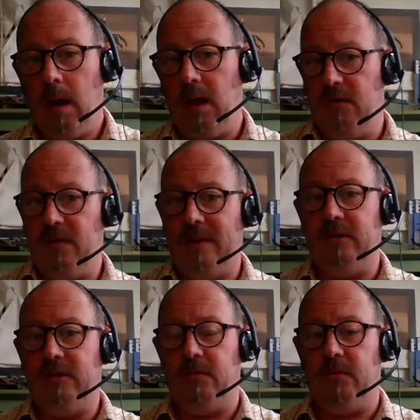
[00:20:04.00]
a
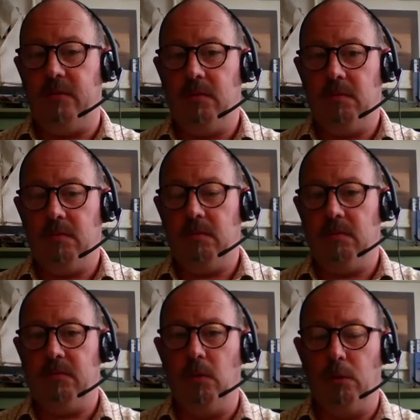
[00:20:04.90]
defensive
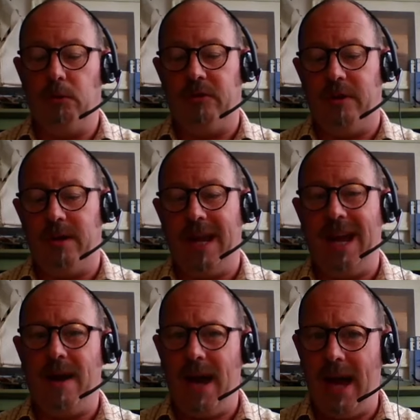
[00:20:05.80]
force that
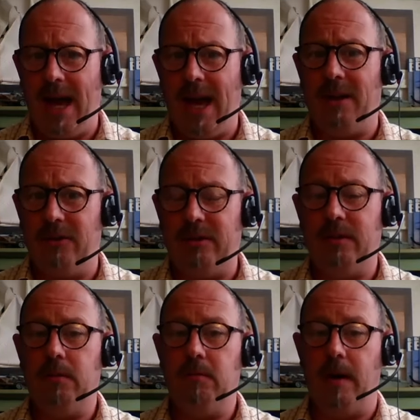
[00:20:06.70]
now had
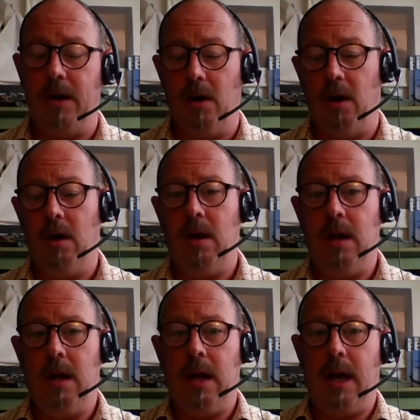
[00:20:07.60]
radar,
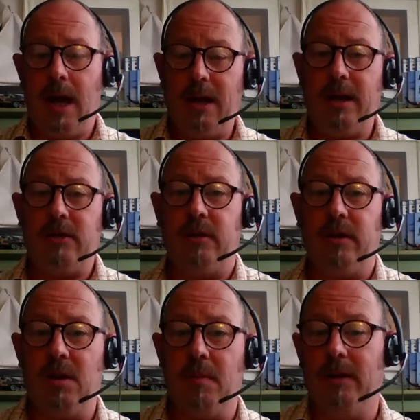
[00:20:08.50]
had
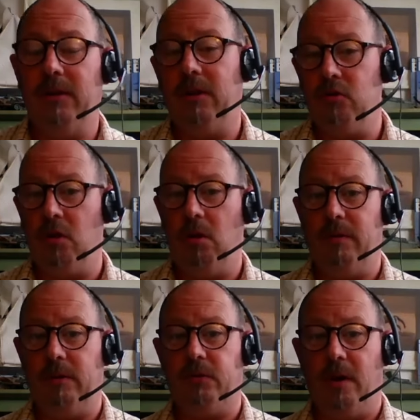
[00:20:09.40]
excellent command and control
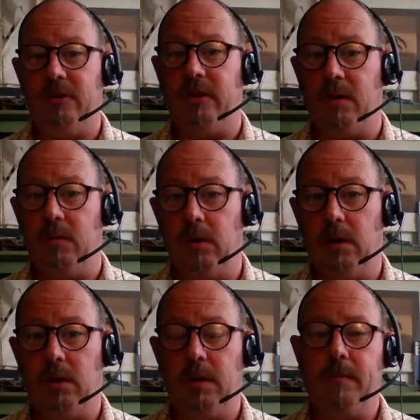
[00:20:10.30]
of its fighter
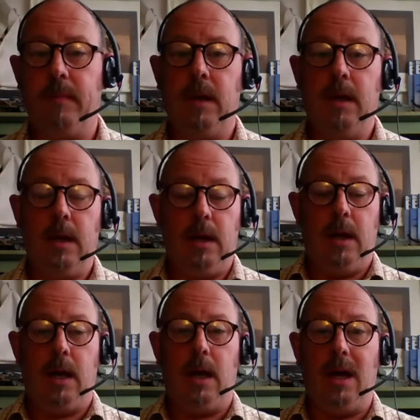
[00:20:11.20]
network,
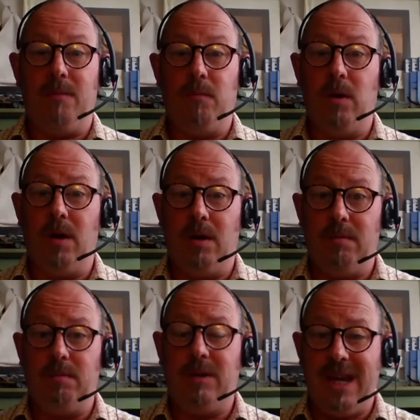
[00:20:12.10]
and were
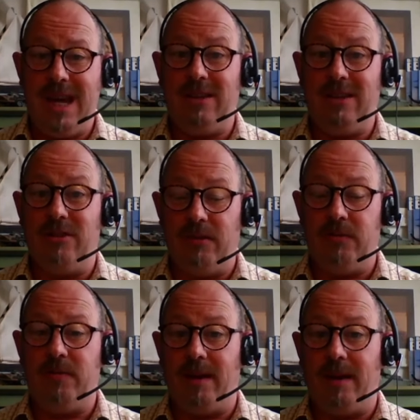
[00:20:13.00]
keen to
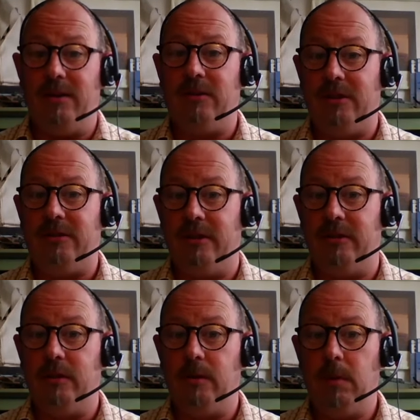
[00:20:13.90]
defend its
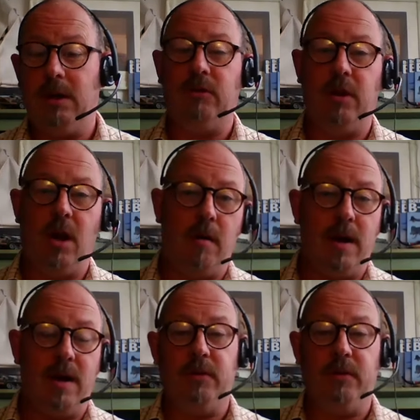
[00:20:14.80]
cities, because the R
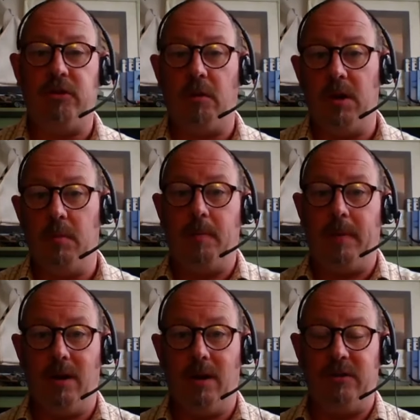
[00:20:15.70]
A F had shown them up
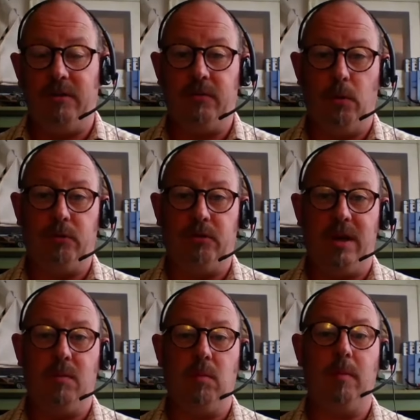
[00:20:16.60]
in nineteen
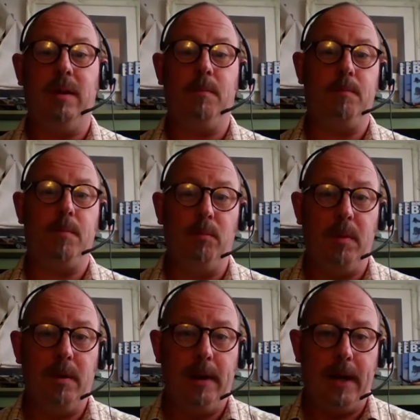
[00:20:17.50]
forty when we
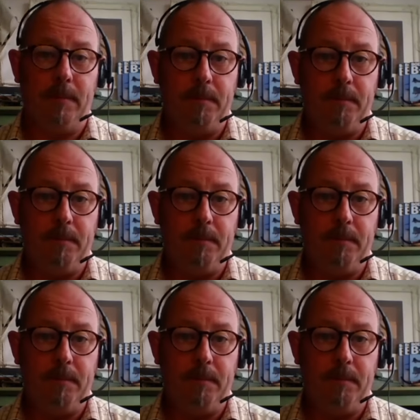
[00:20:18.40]
bombed Berlin.